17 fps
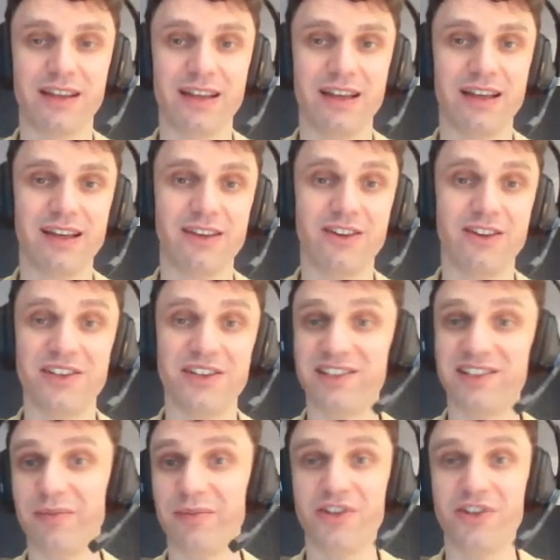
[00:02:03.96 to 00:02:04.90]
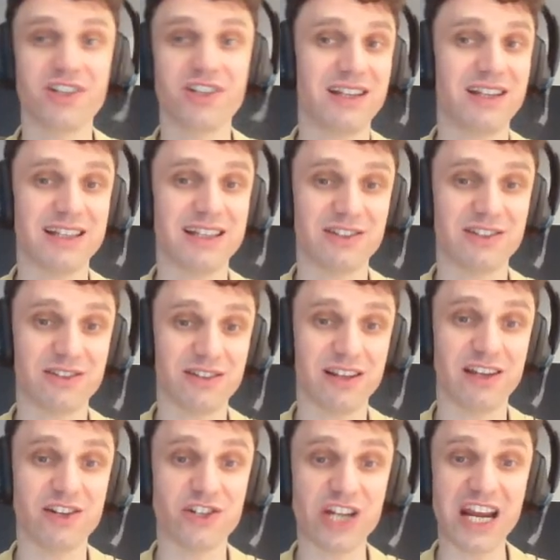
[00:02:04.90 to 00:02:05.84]
Your distribution does not really
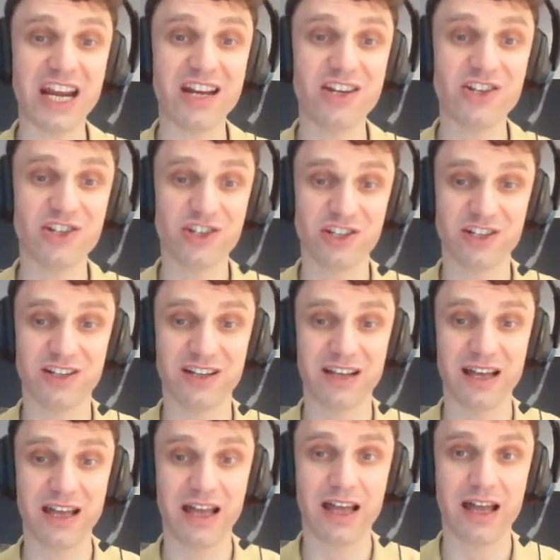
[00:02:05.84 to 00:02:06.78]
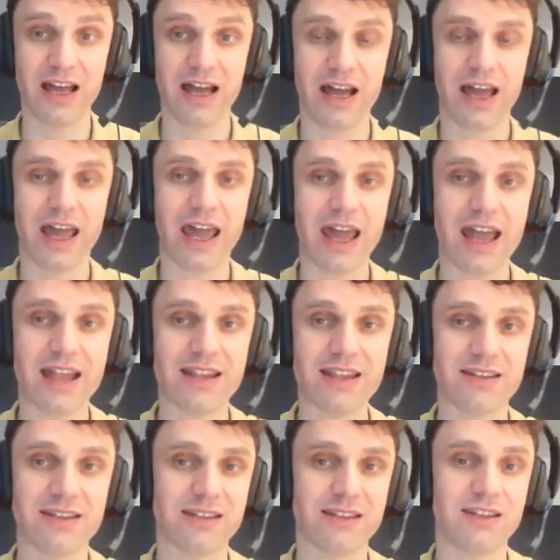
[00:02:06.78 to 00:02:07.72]
change, and
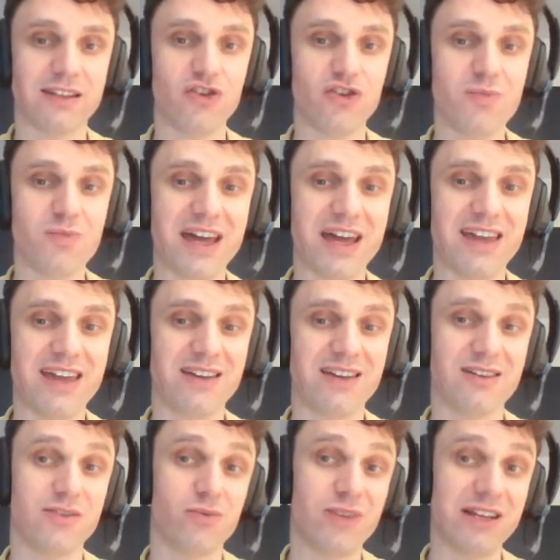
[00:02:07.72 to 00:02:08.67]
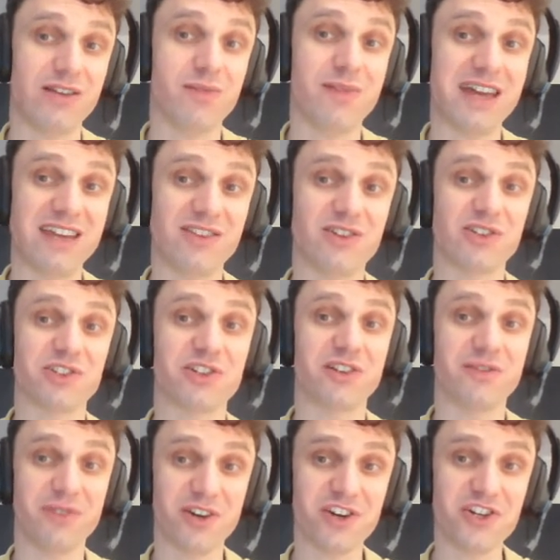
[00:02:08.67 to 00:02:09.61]
you may, when you make those
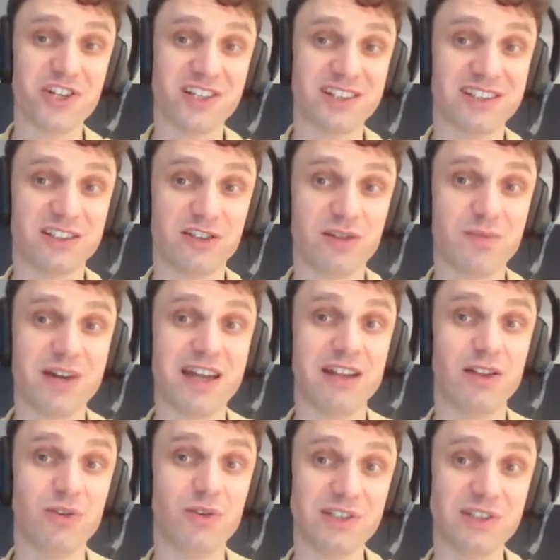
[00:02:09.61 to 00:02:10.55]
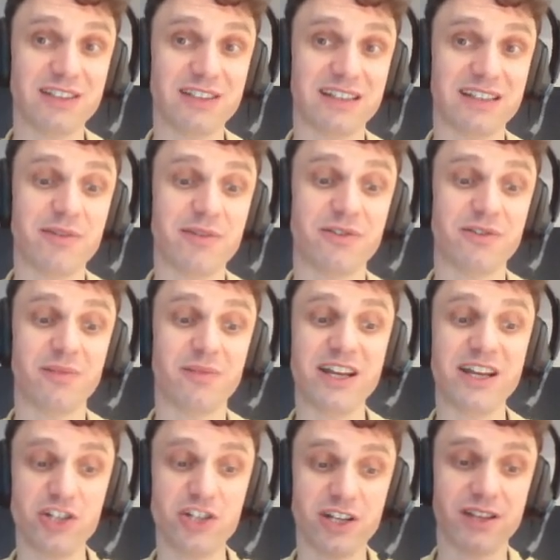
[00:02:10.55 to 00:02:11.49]
conversions, you may lose some
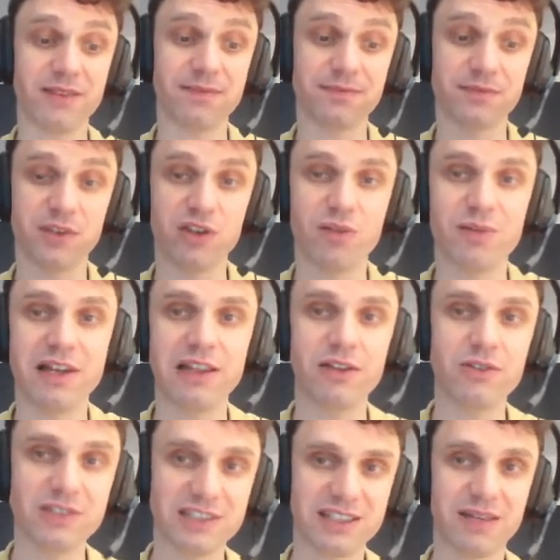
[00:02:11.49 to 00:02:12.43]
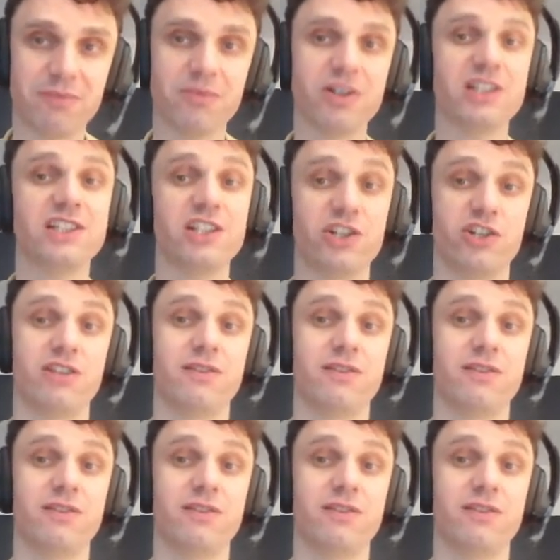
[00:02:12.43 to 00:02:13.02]
information. You may lose some precision.